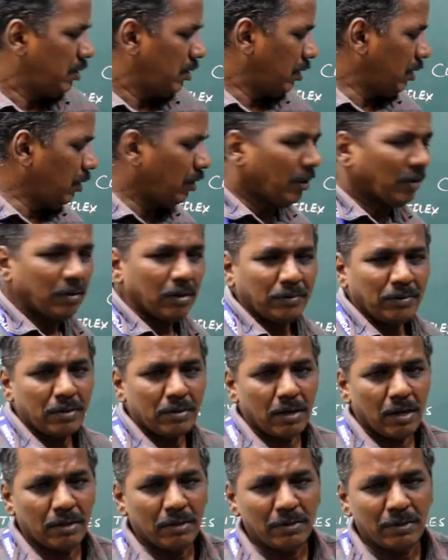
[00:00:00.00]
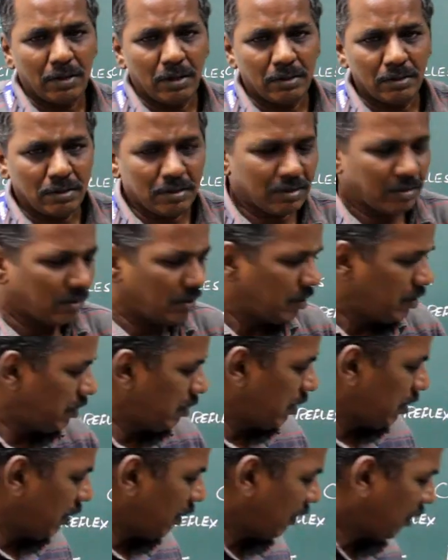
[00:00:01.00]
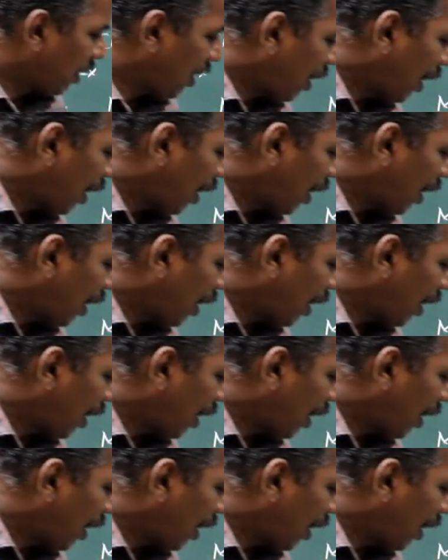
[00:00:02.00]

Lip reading: In lower motor neurons, the